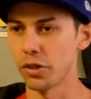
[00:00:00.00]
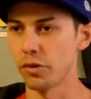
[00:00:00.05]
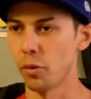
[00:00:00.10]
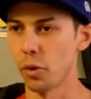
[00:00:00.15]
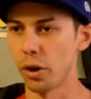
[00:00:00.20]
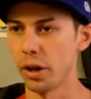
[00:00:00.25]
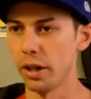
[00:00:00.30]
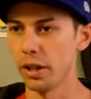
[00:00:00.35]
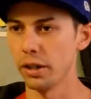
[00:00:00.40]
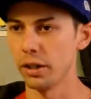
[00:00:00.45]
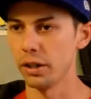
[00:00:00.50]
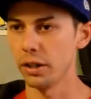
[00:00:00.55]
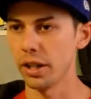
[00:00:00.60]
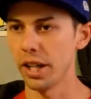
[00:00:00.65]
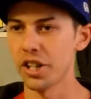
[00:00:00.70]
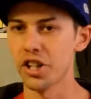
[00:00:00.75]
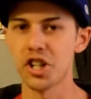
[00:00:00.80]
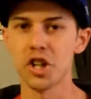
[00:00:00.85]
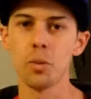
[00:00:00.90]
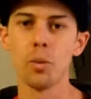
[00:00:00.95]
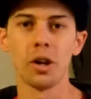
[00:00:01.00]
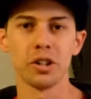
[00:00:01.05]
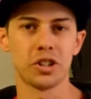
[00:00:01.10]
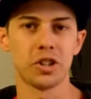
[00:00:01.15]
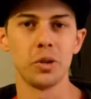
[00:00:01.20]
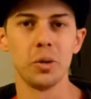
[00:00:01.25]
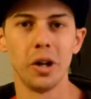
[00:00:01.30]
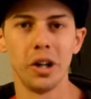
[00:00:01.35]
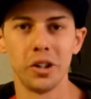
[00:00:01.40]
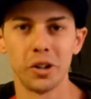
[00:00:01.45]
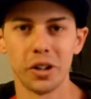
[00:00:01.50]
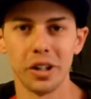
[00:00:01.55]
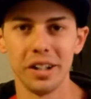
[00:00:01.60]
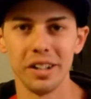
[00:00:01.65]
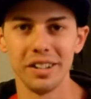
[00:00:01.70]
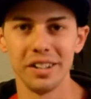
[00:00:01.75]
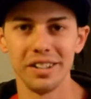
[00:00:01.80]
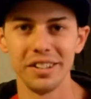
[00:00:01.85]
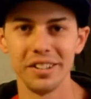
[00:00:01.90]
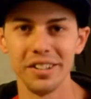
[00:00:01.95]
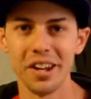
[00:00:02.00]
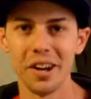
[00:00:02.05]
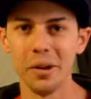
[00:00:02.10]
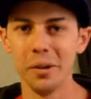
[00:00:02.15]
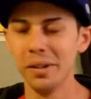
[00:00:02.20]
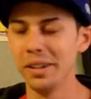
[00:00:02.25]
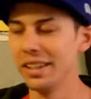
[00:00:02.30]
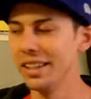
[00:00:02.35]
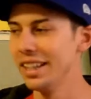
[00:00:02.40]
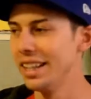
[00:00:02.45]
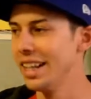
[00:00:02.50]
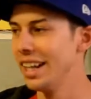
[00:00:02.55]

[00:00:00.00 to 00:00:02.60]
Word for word: for it. And she wants 200, you know?